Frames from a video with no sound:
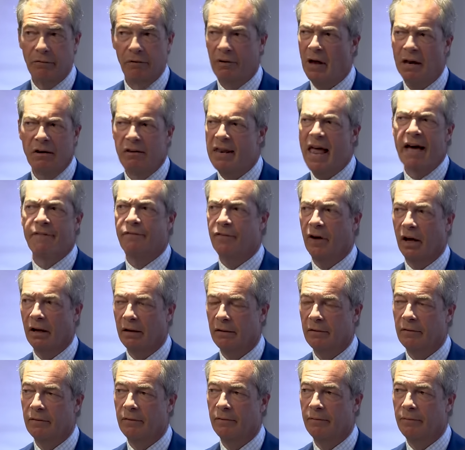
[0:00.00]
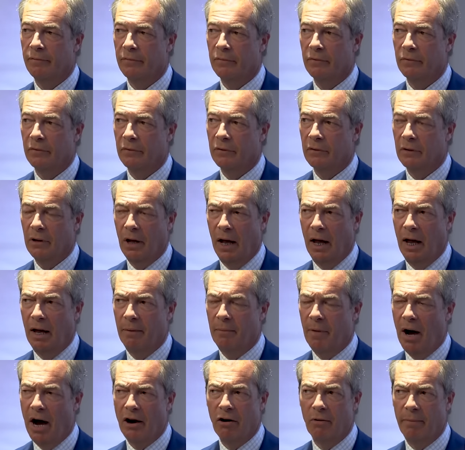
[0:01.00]
N- never.
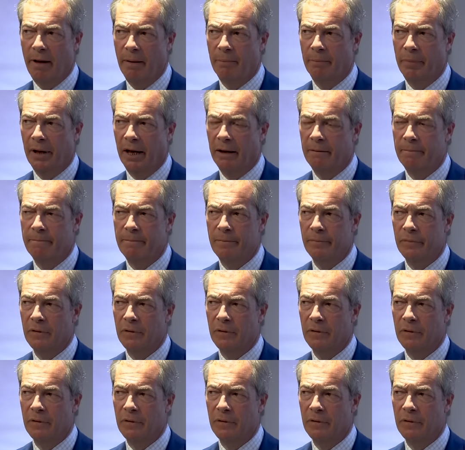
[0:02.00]
Um, I remember